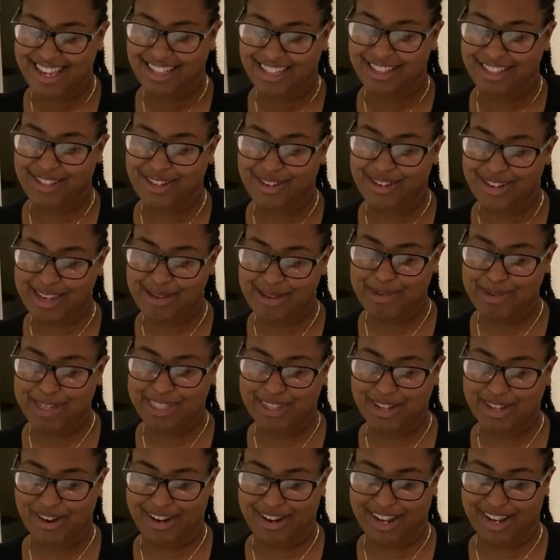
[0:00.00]
Don't get me
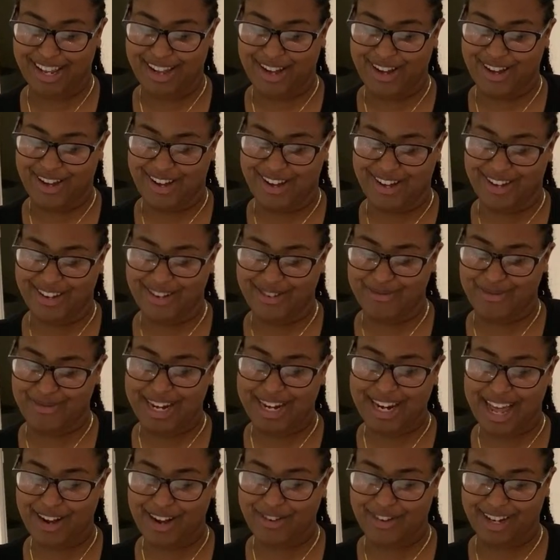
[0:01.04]
started, y'all. We're
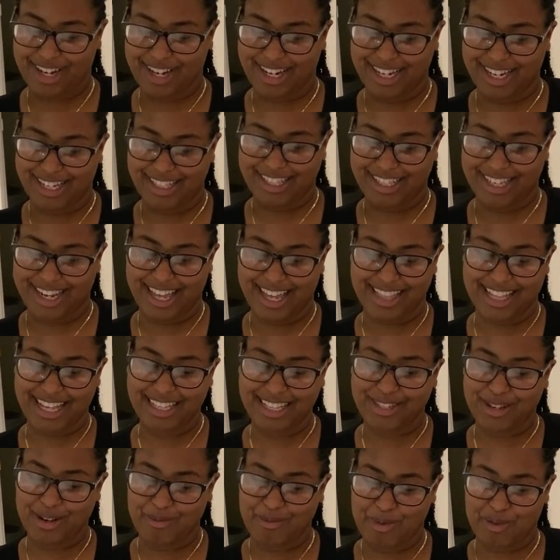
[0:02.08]
not going to get into that. That's
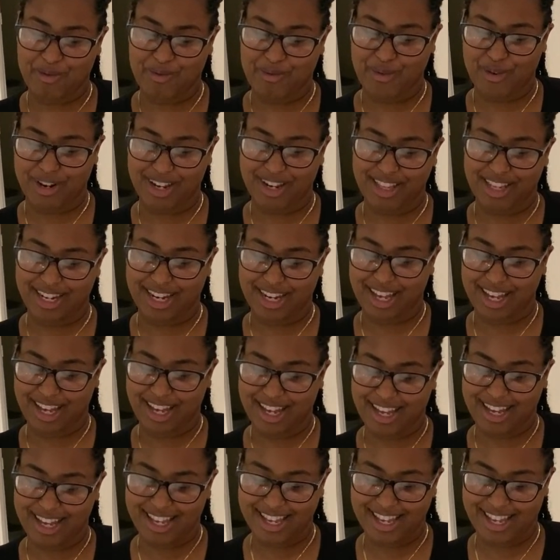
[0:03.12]
going to be for another
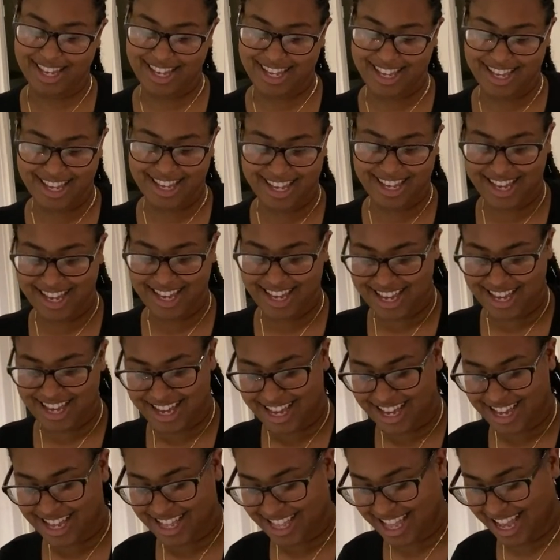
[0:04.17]
day.
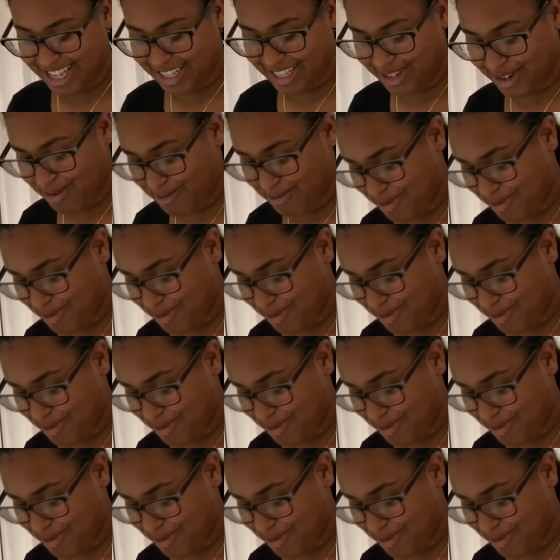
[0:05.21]
That's going to